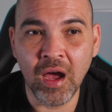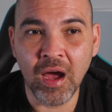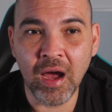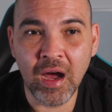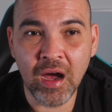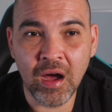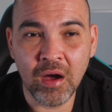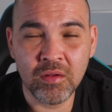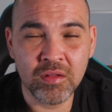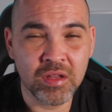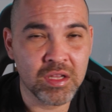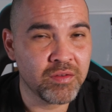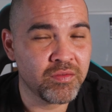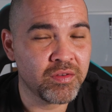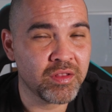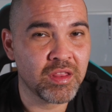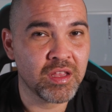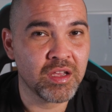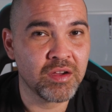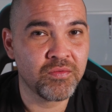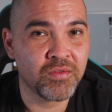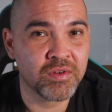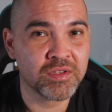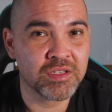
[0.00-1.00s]
I'll leave it
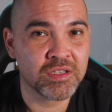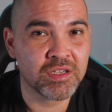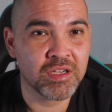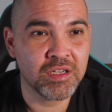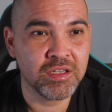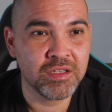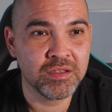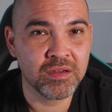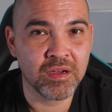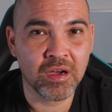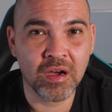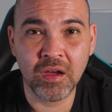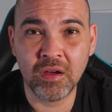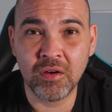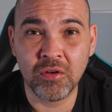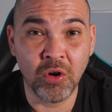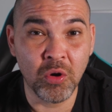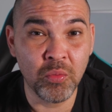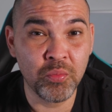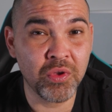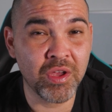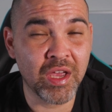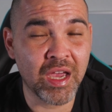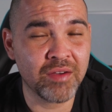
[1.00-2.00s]
there for today. I
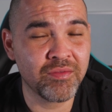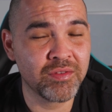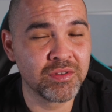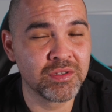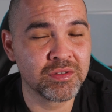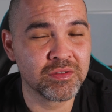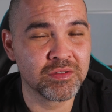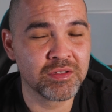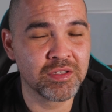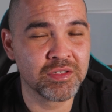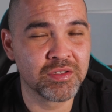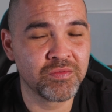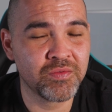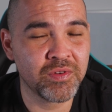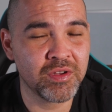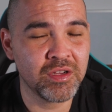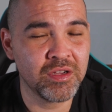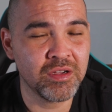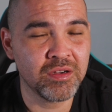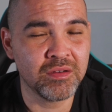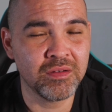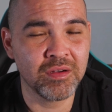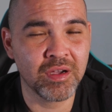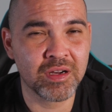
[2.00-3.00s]
hope you have enjoyed this
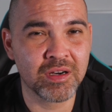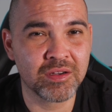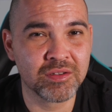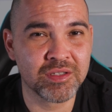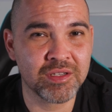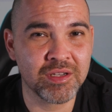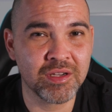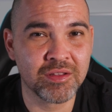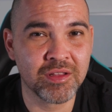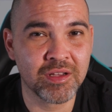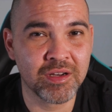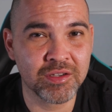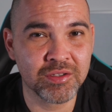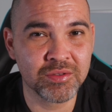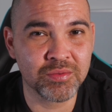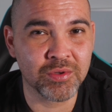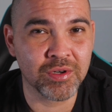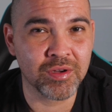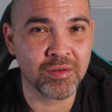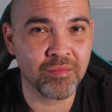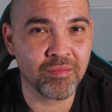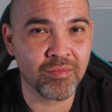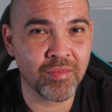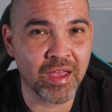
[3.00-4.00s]
video and I'll see you on the next
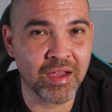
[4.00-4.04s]
one.